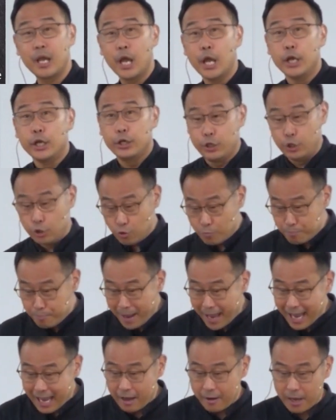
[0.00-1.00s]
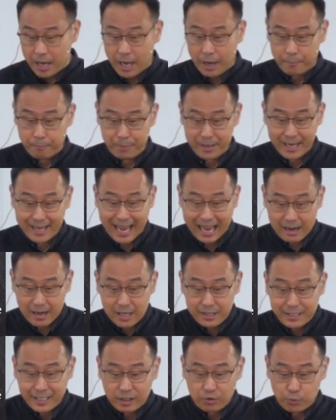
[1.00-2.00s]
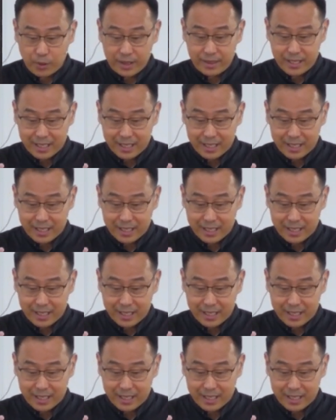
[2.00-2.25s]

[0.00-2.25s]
You may be guaranteed with the